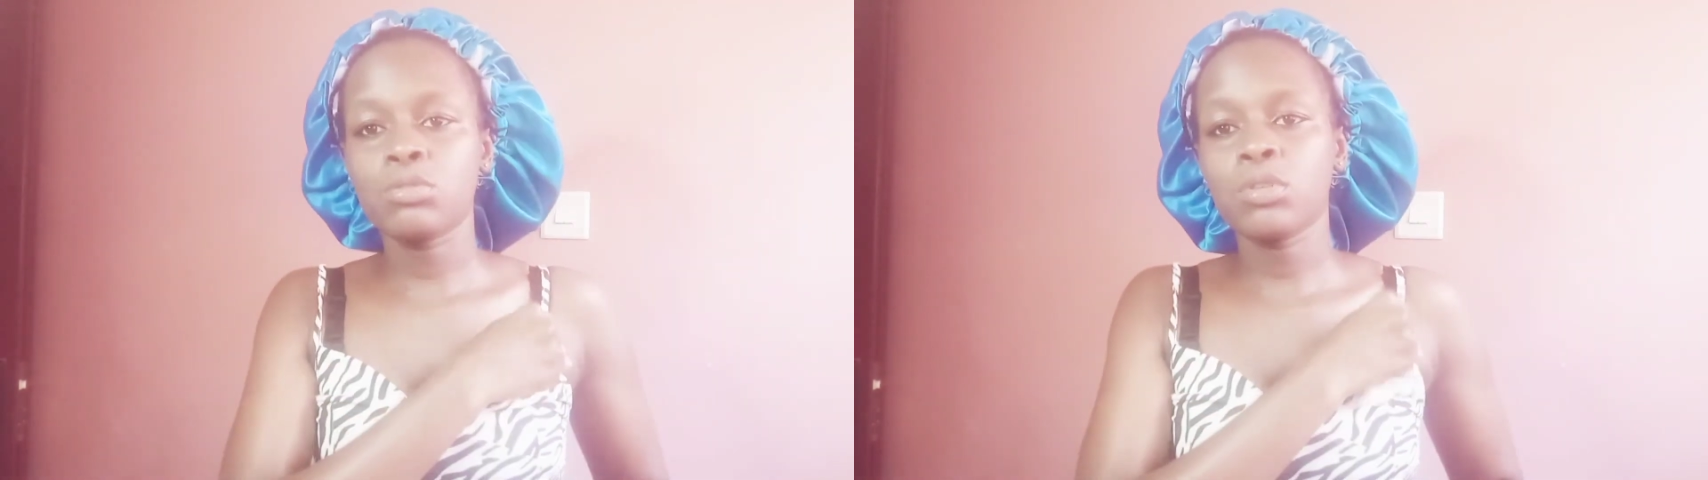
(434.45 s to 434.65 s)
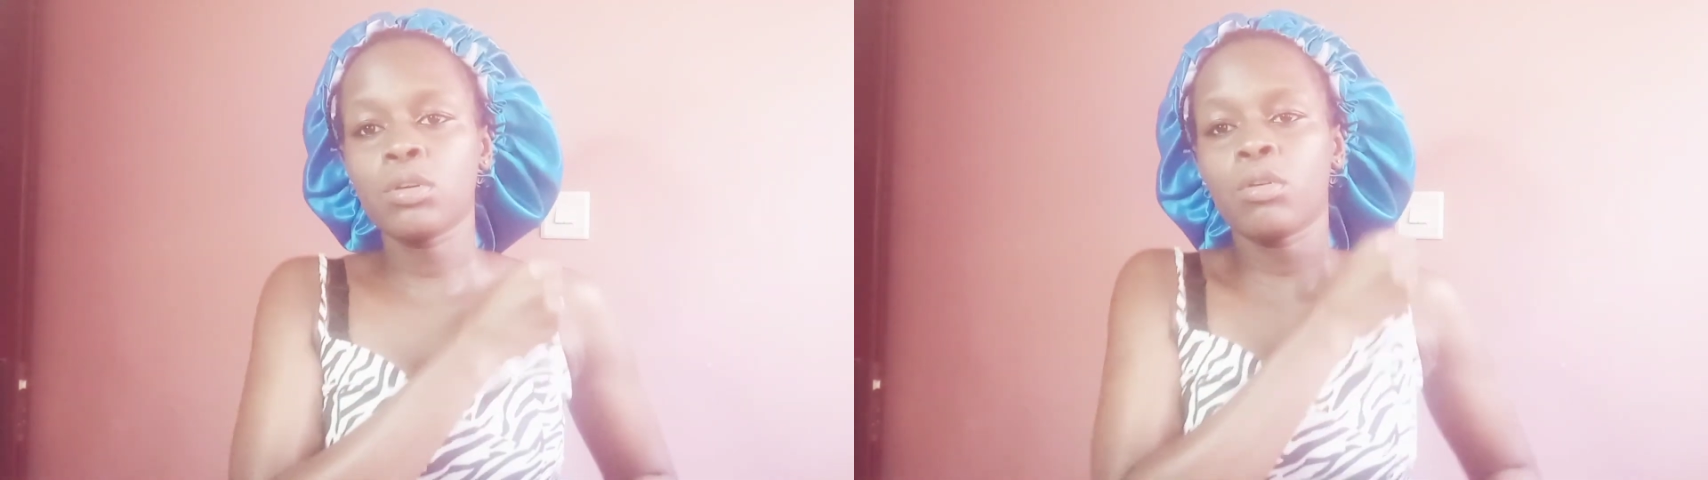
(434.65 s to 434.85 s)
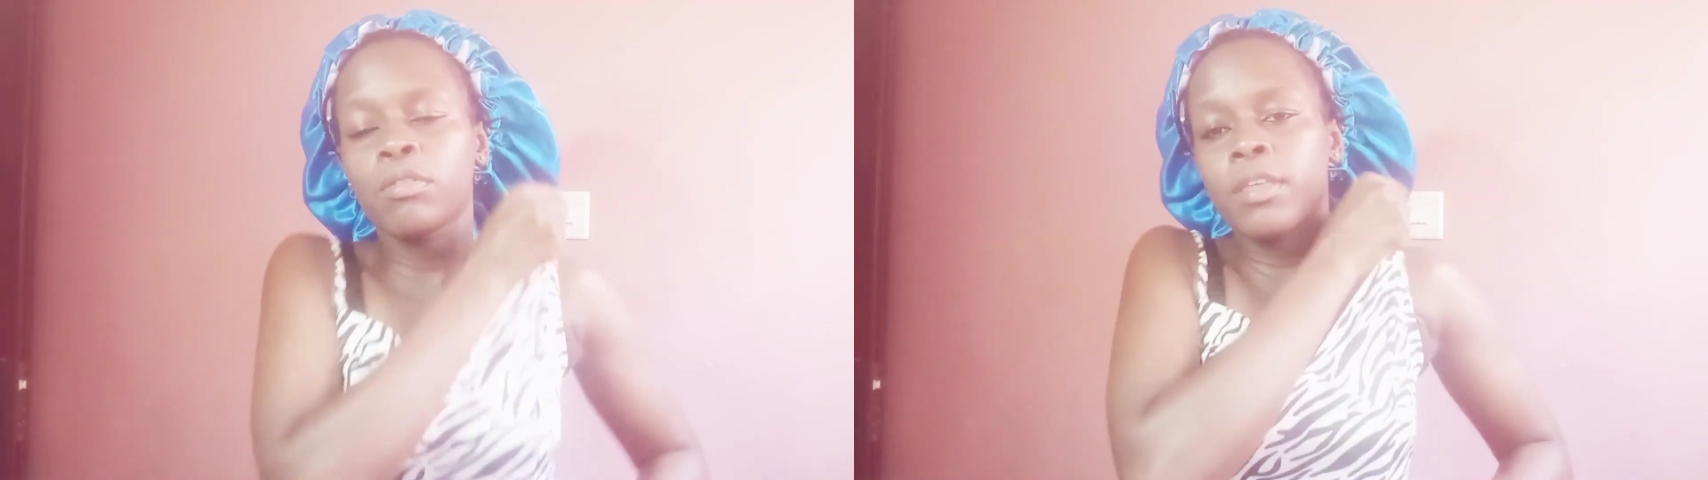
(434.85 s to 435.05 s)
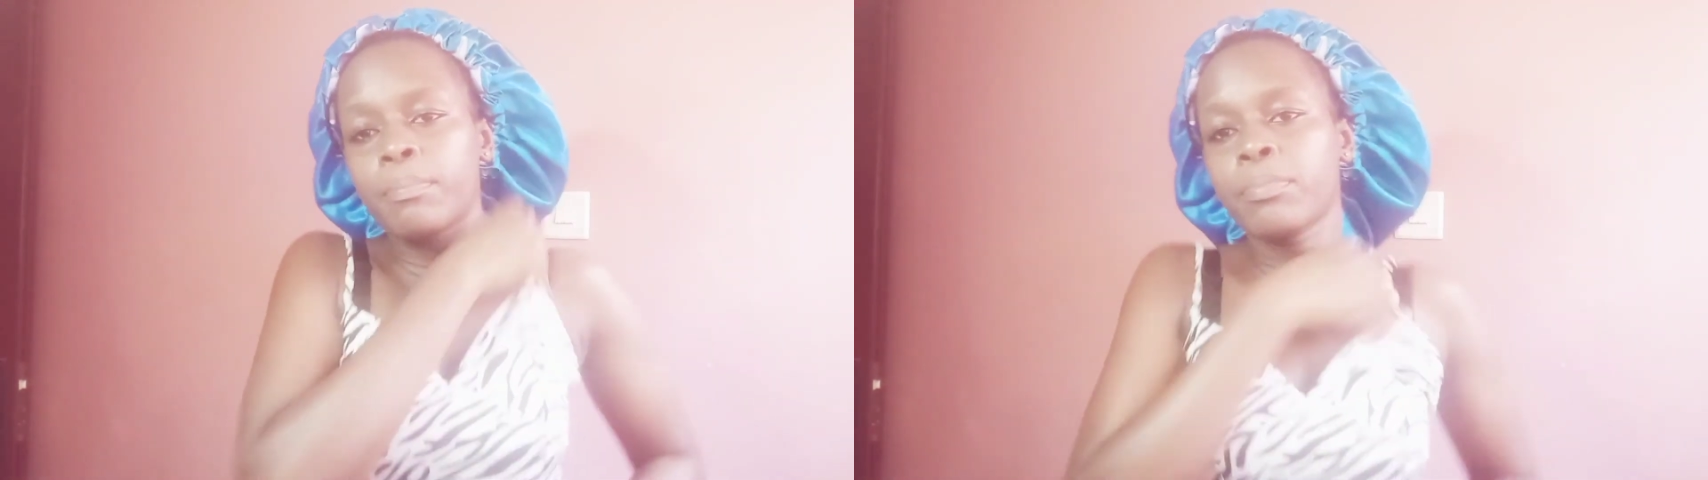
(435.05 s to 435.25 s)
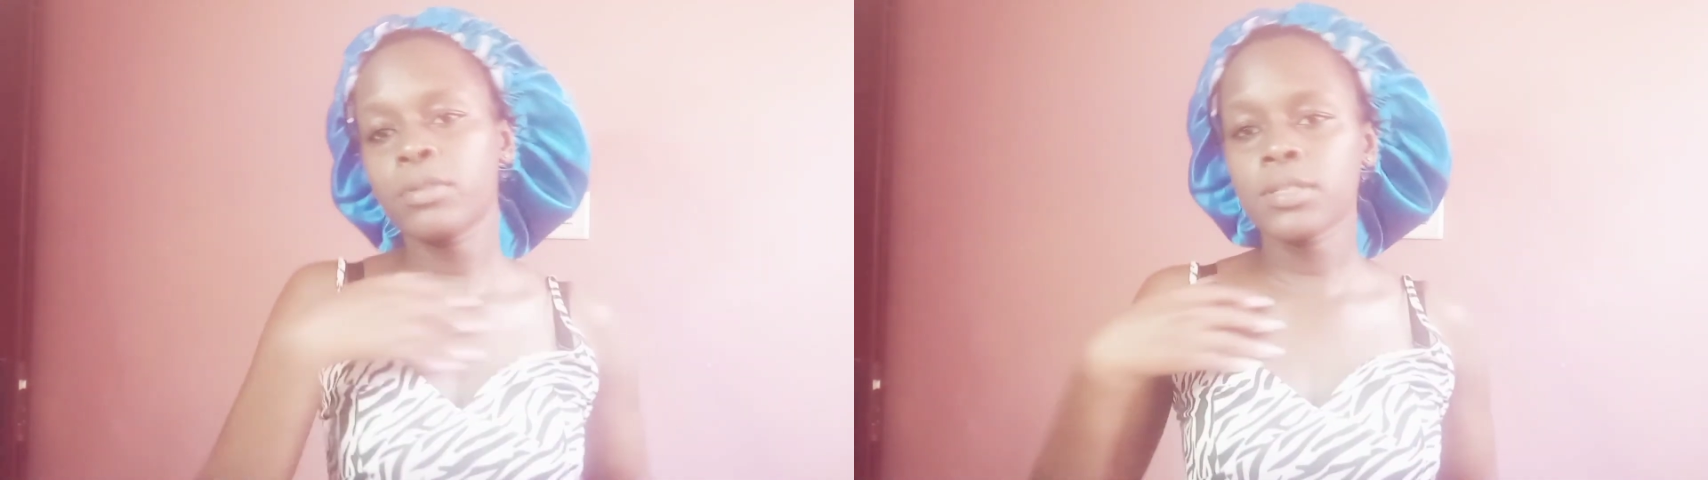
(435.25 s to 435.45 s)
doing all
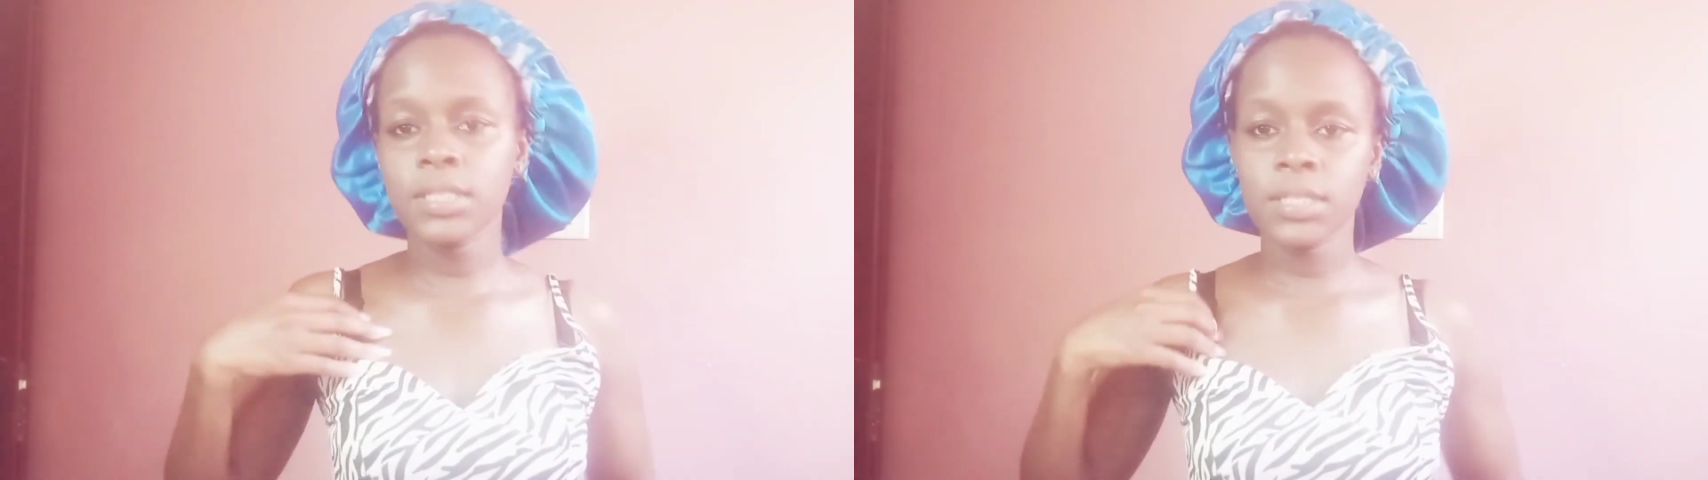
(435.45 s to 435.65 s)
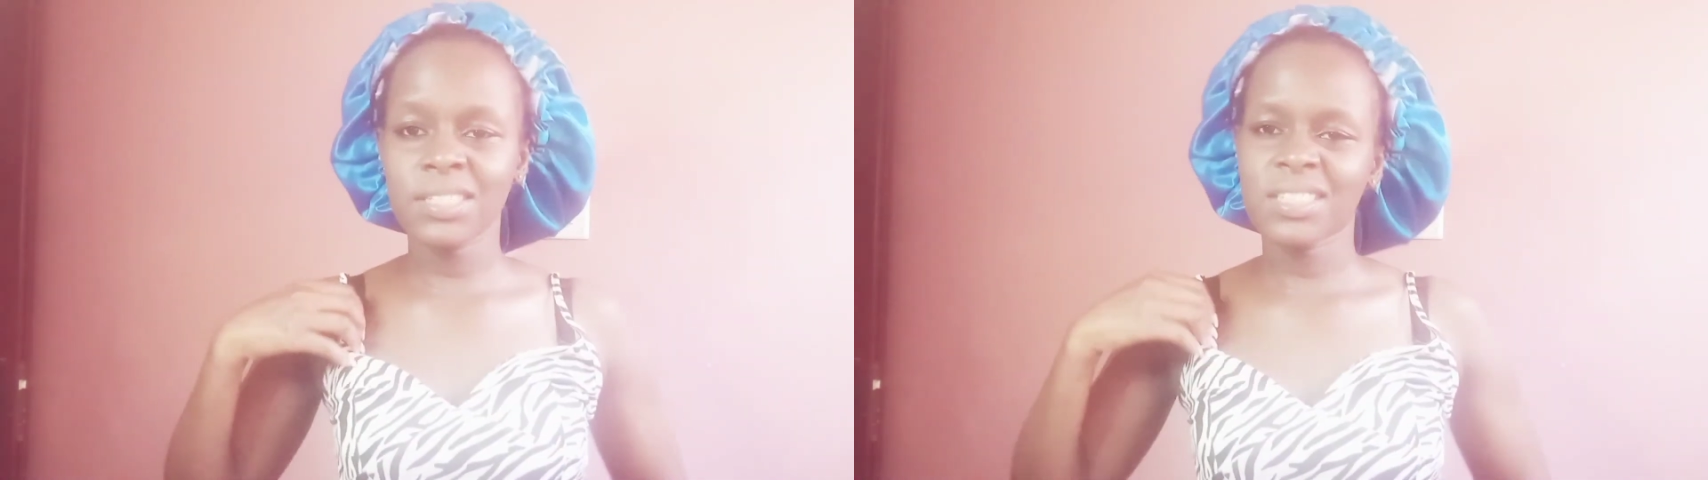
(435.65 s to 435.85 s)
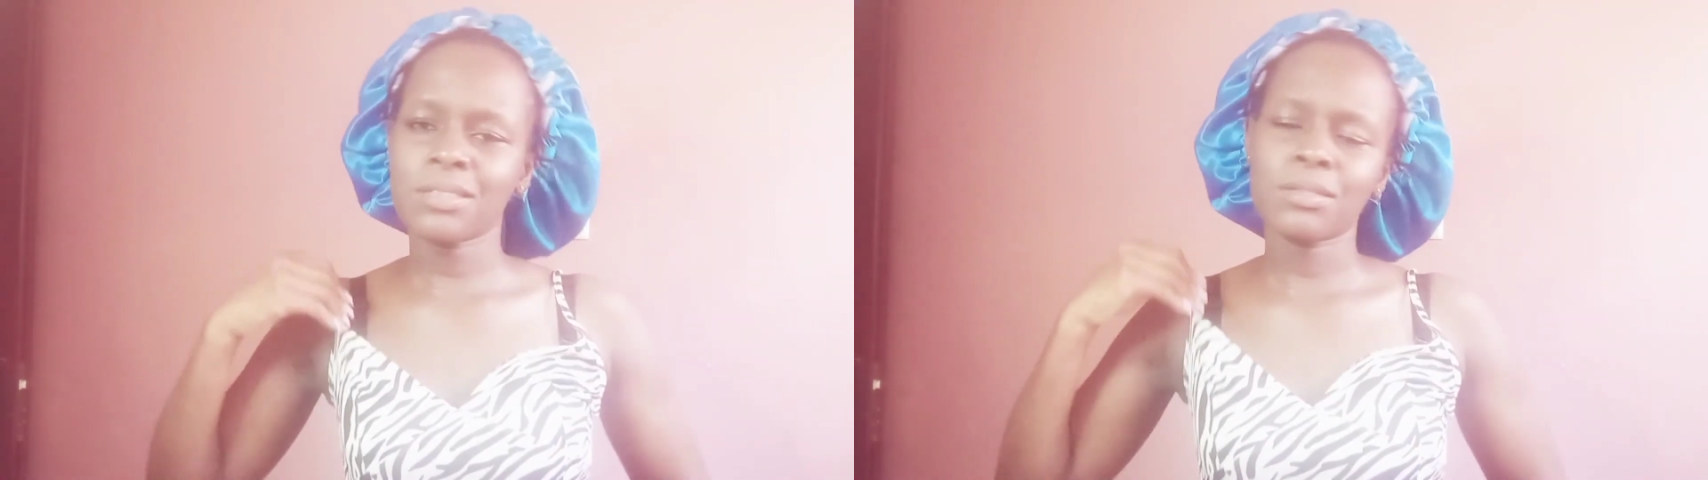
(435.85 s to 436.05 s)
the processes.